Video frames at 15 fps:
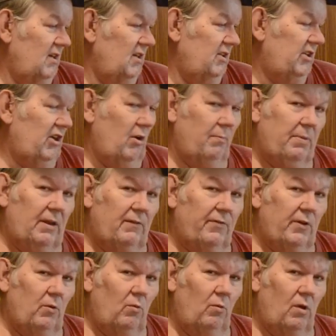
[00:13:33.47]
help
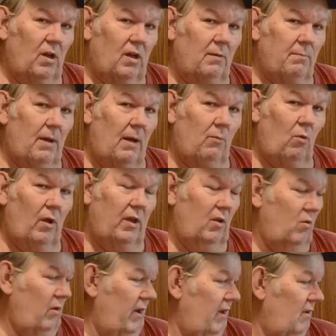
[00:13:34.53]
benefit bobwhite
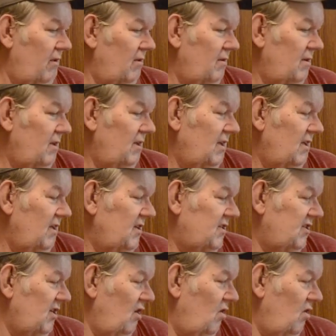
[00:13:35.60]
quail. So